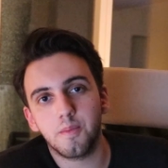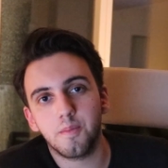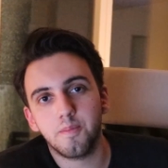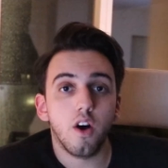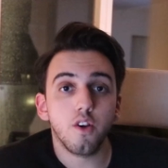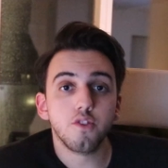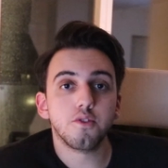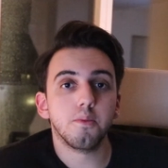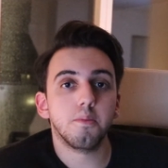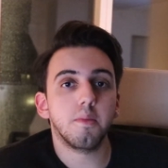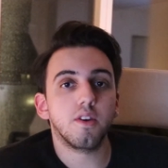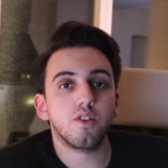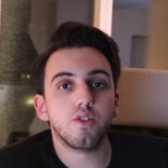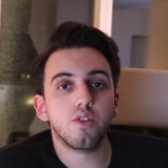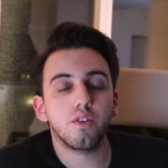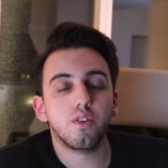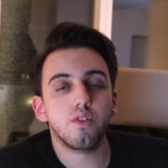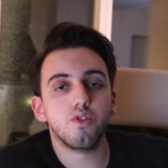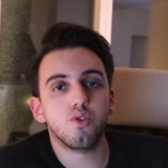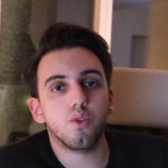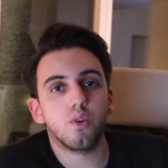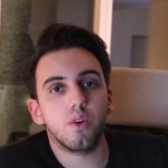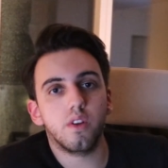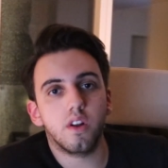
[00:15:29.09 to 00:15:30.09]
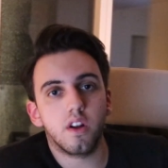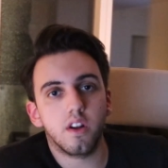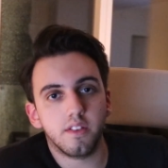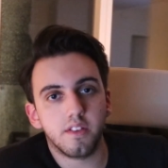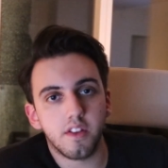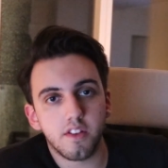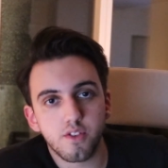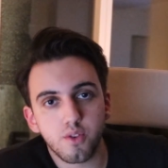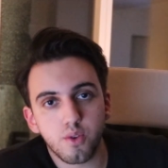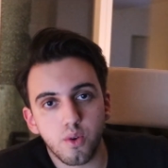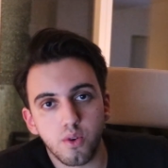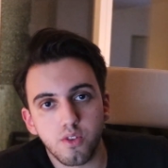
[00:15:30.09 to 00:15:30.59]
Also make sure to join our
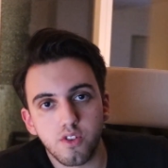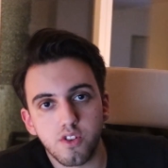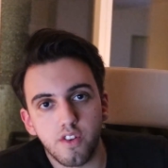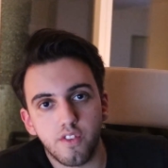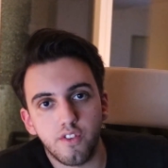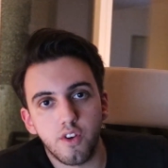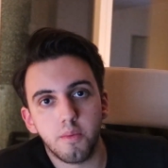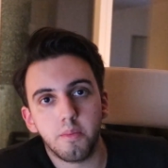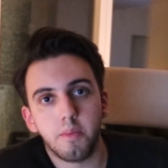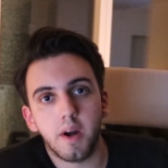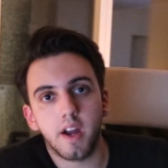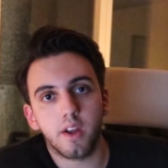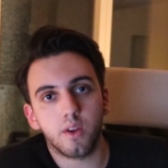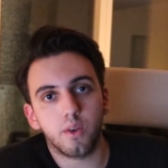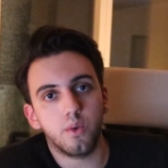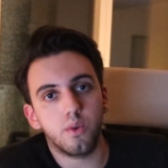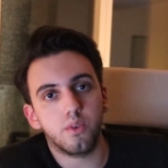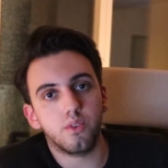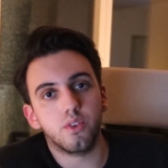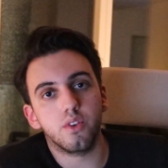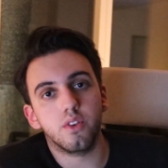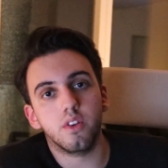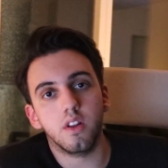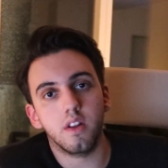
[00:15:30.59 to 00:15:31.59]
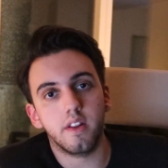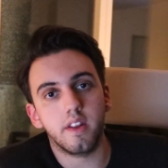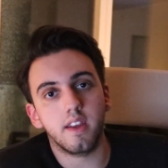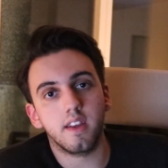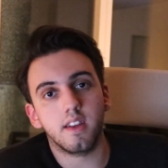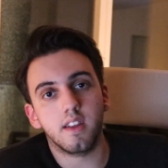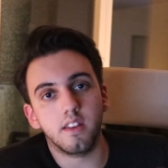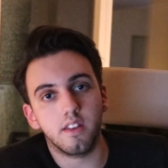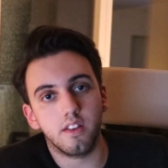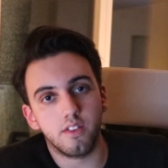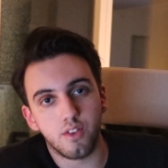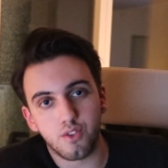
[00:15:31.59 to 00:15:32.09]
Discord server by going to the
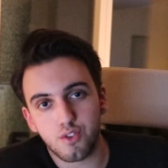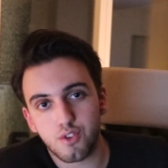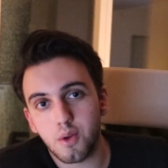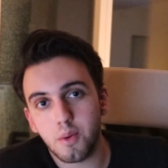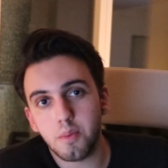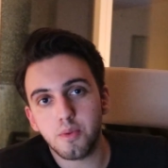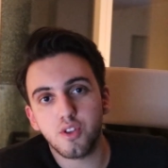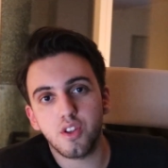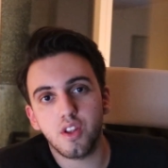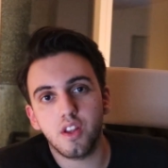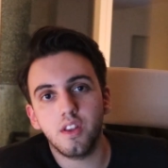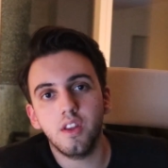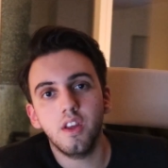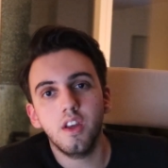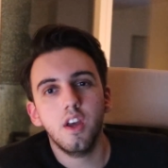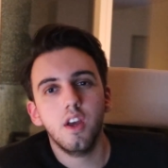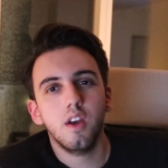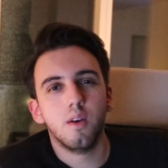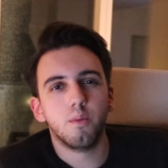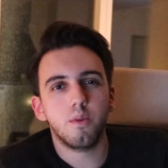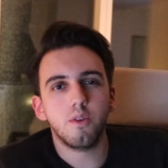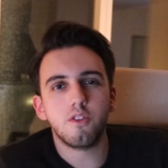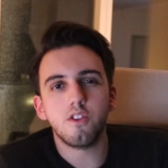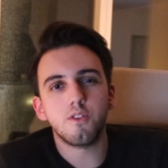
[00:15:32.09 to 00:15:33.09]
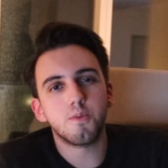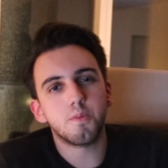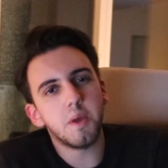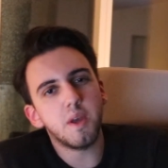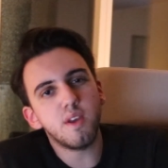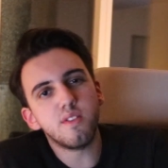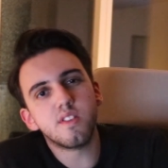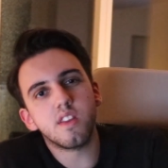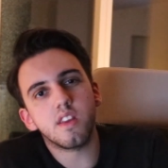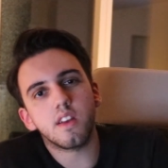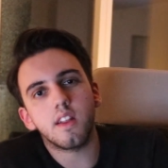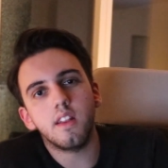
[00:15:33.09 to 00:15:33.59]
link in the description, which is
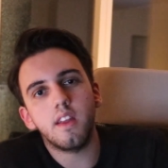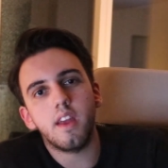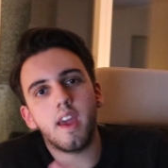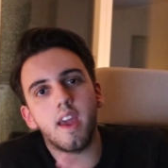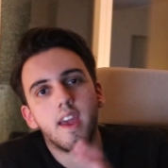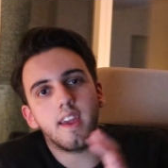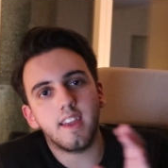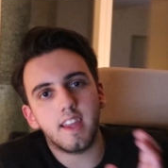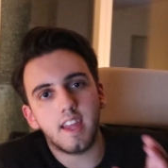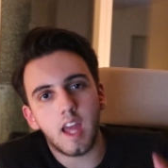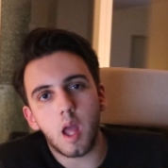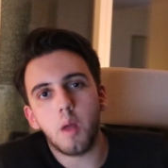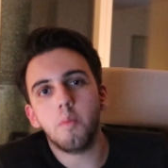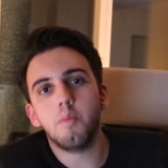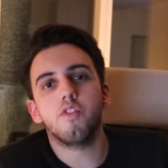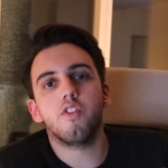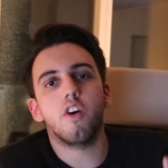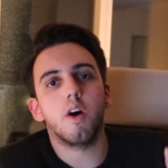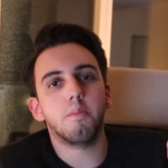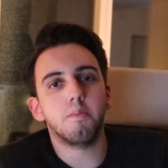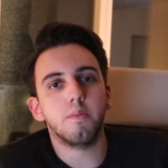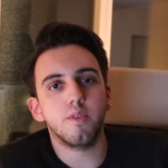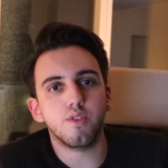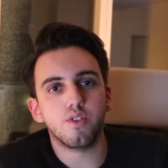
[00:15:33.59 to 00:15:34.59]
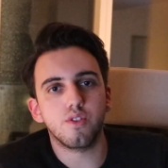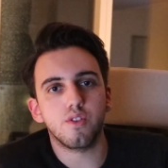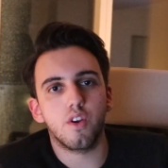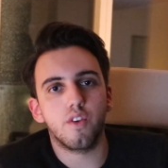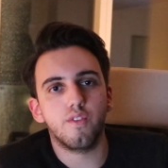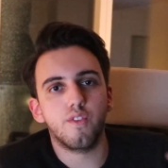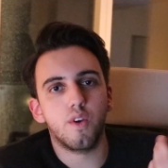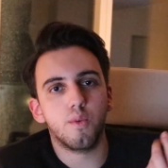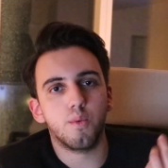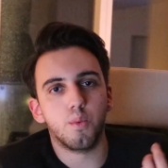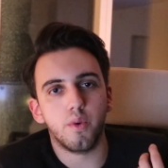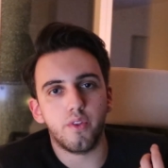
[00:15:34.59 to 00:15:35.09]
basically a game development
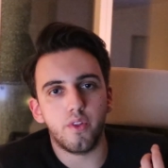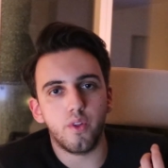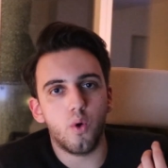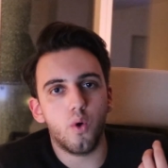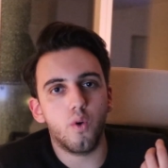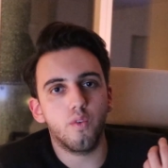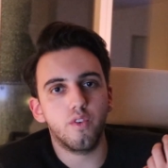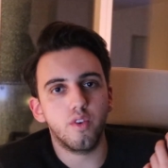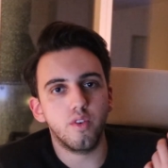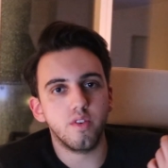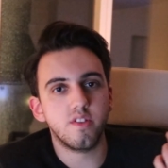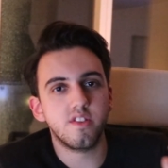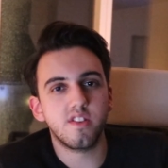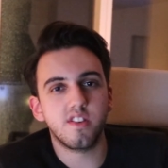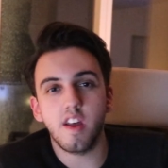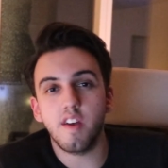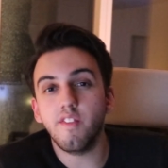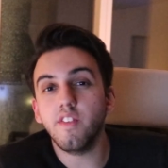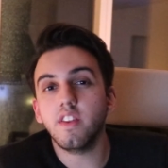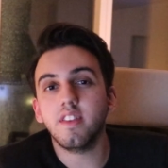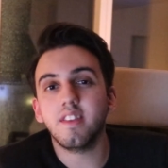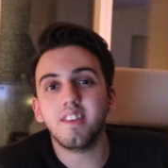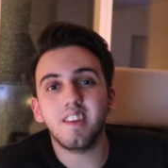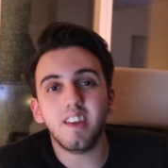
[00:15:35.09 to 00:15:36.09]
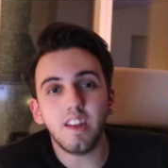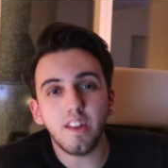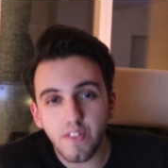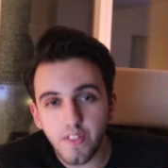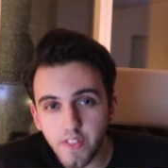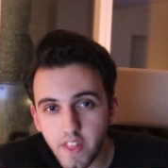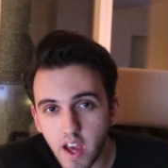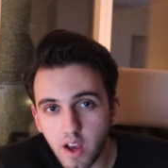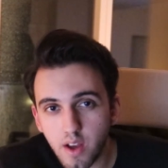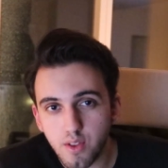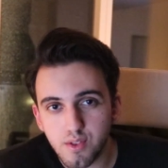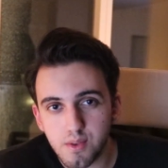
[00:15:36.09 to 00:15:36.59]
server with over
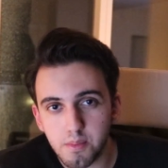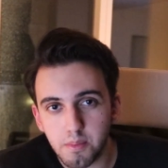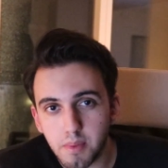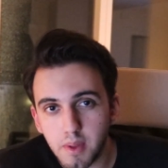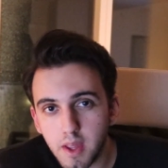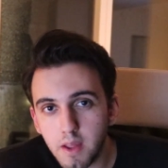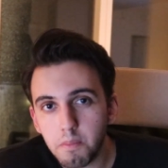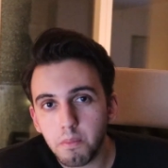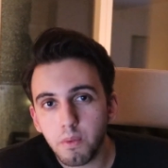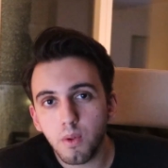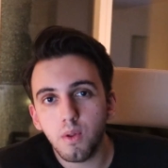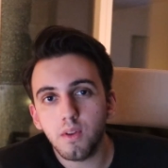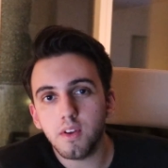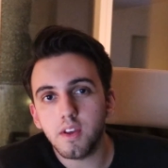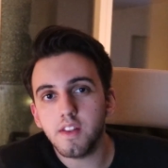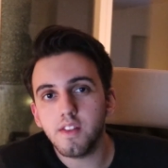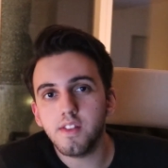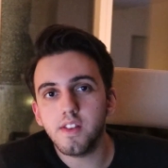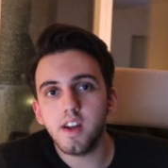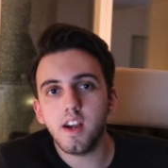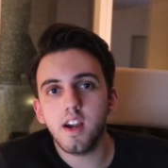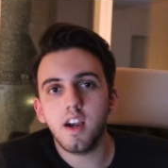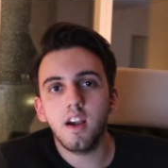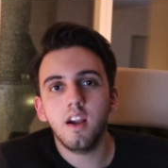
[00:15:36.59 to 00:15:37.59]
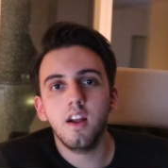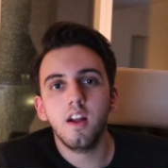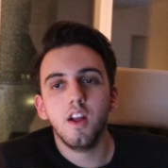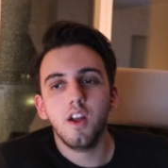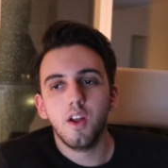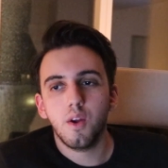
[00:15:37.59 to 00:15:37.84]
17,000 people in there